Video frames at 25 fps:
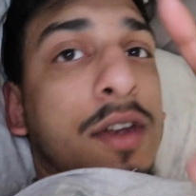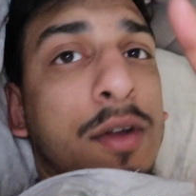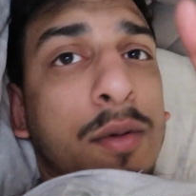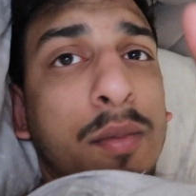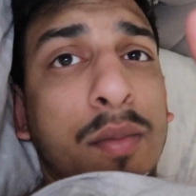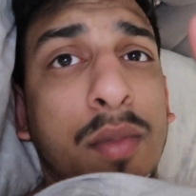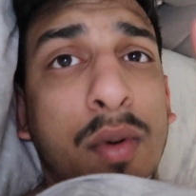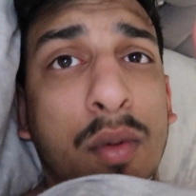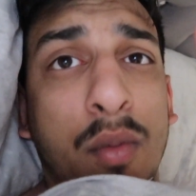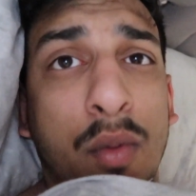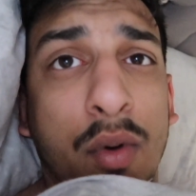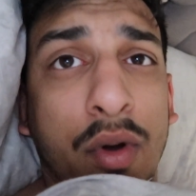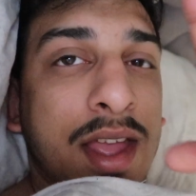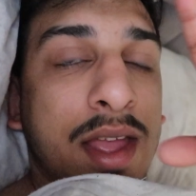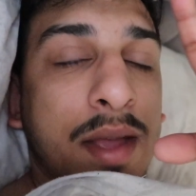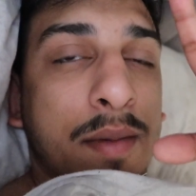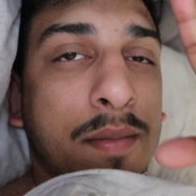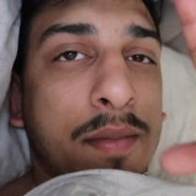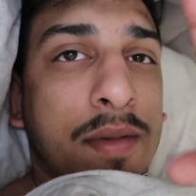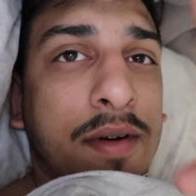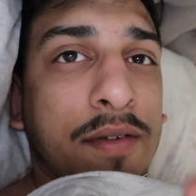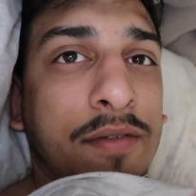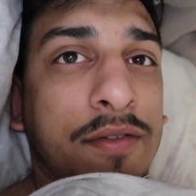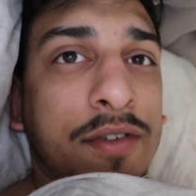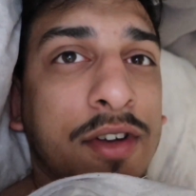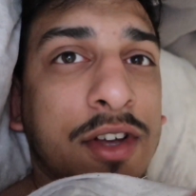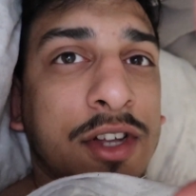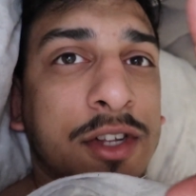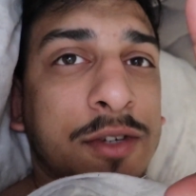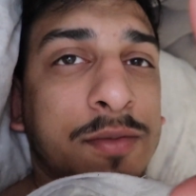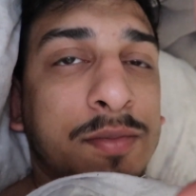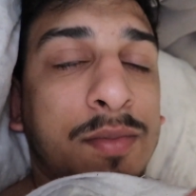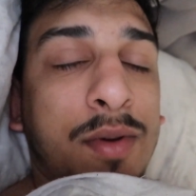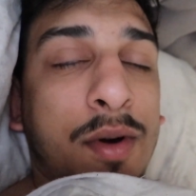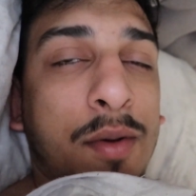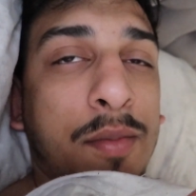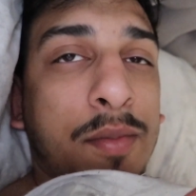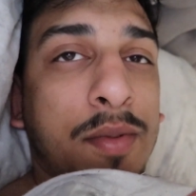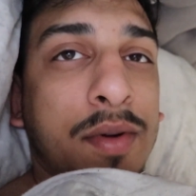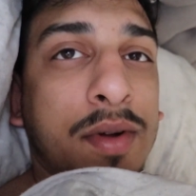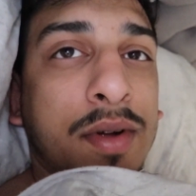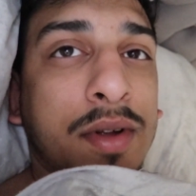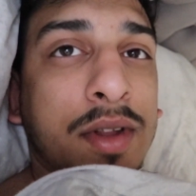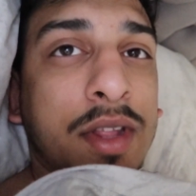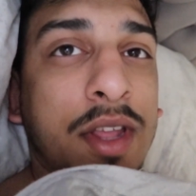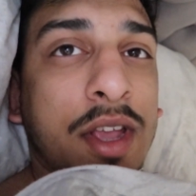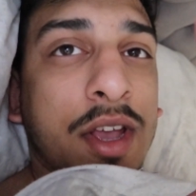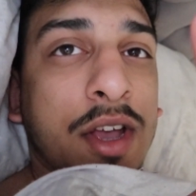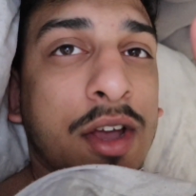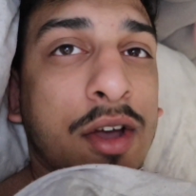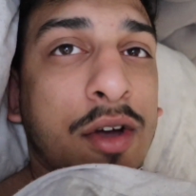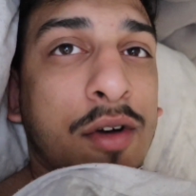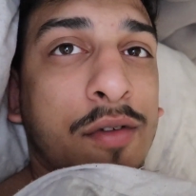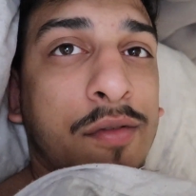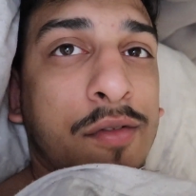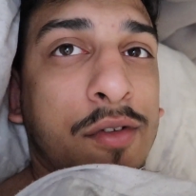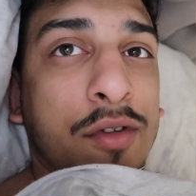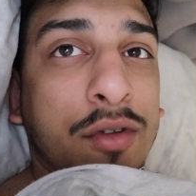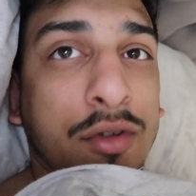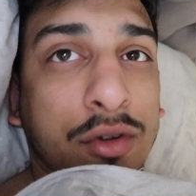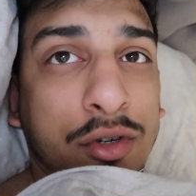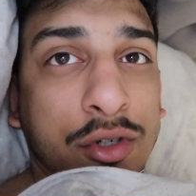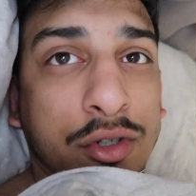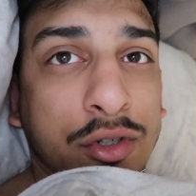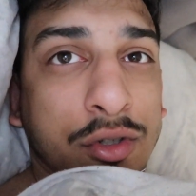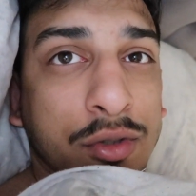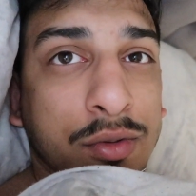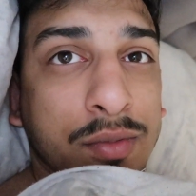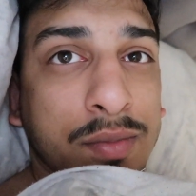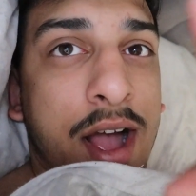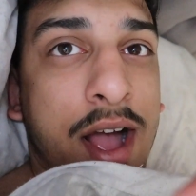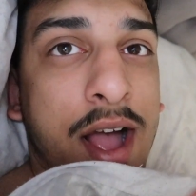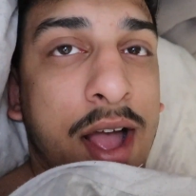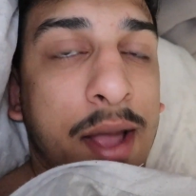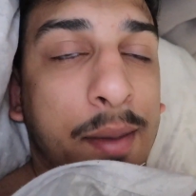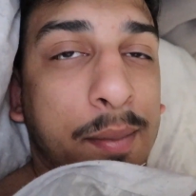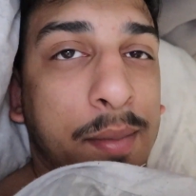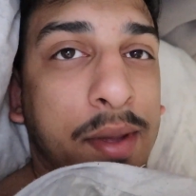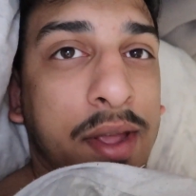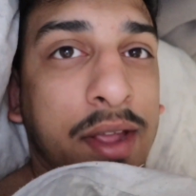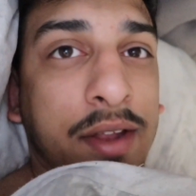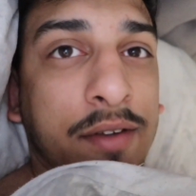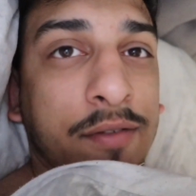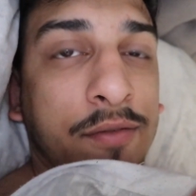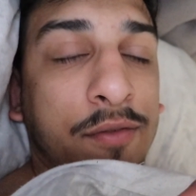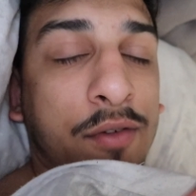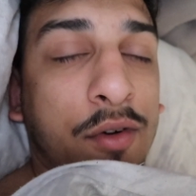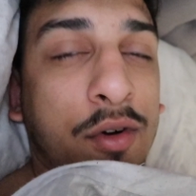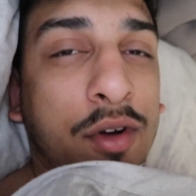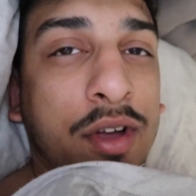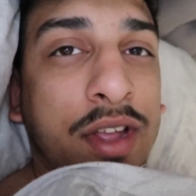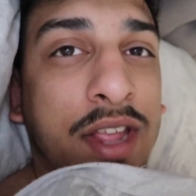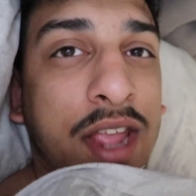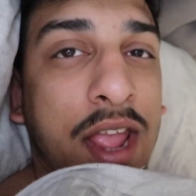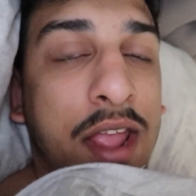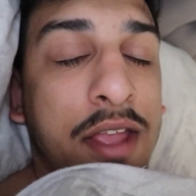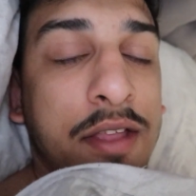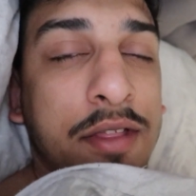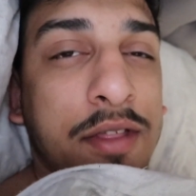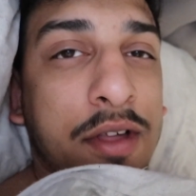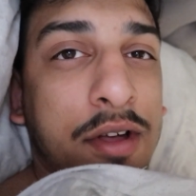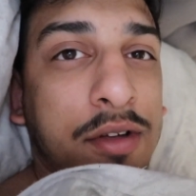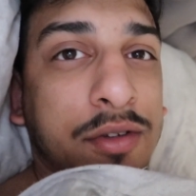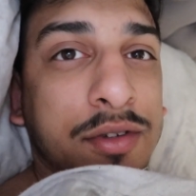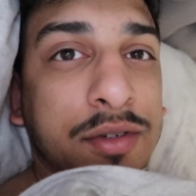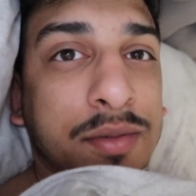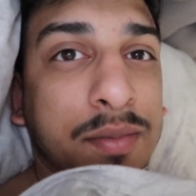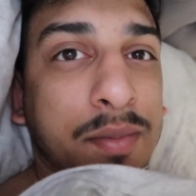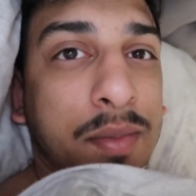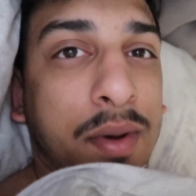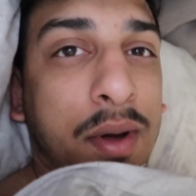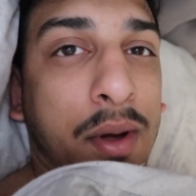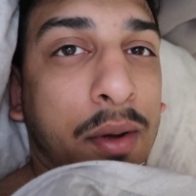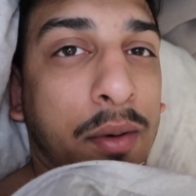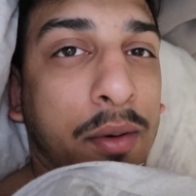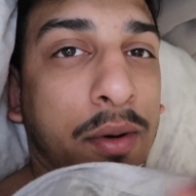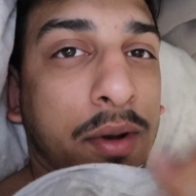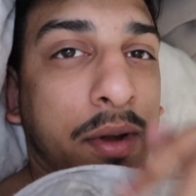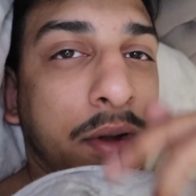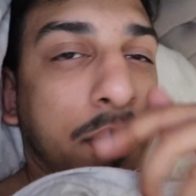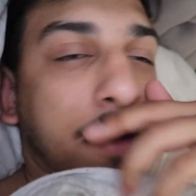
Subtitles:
Number one. In my first proper year of YouTube, I made £48,000.